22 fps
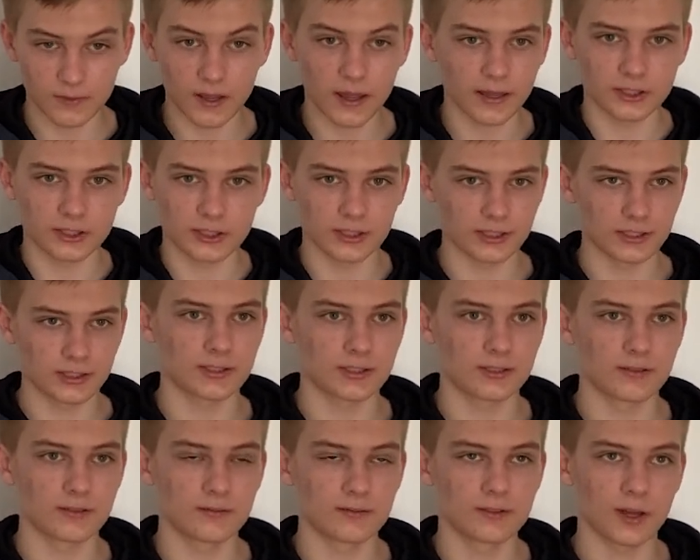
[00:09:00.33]
just
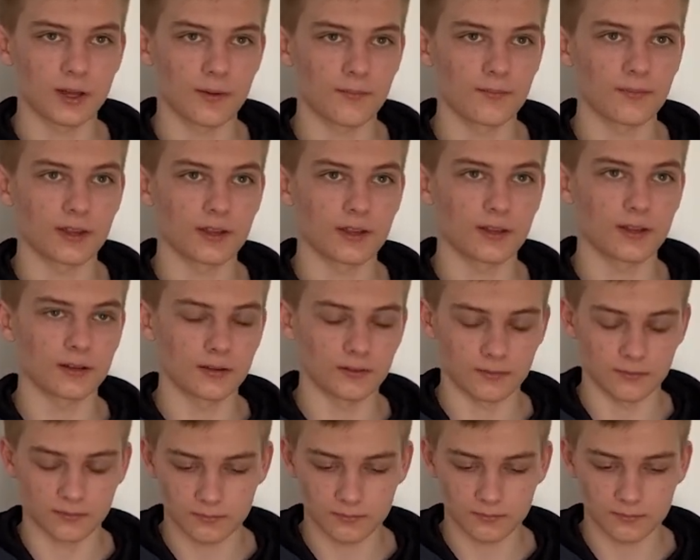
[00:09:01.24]

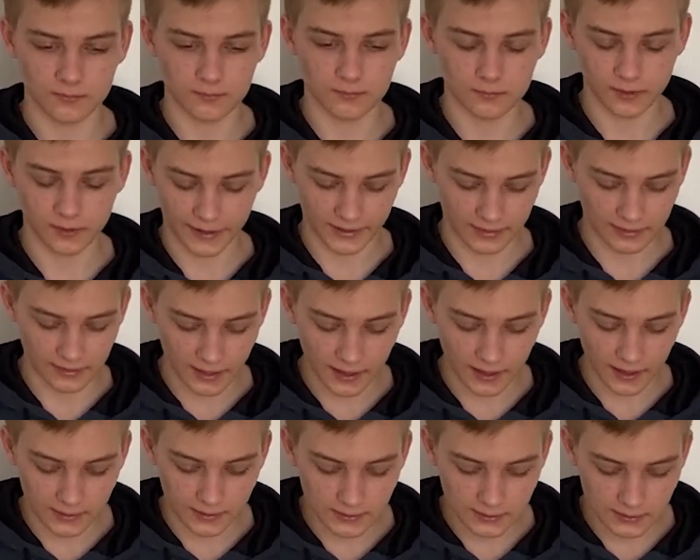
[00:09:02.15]
something like
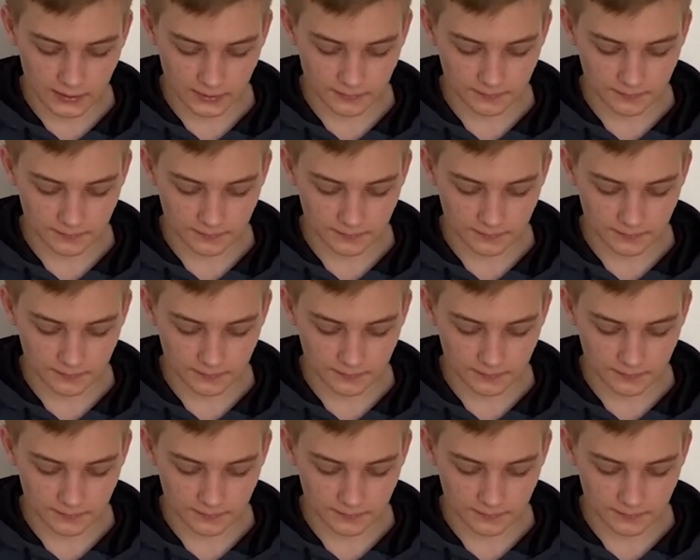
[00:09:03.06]
that.